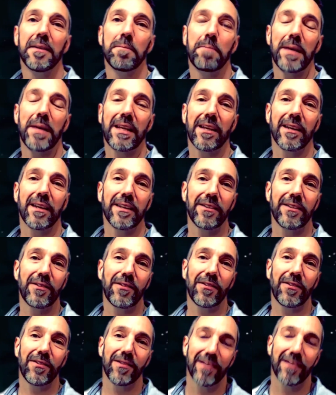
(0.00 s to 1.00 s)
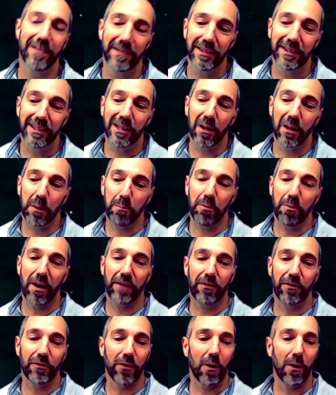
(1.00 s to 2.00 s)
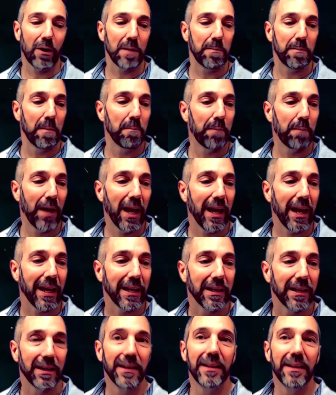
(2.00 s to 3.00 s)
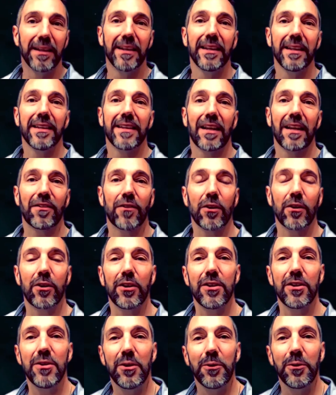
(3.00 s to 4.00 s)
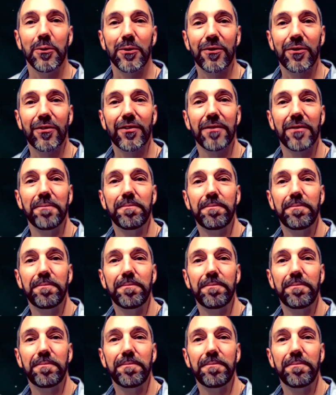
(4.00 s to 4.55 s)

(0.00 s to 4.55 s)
because, you know, the price has already been paid. That's the good news.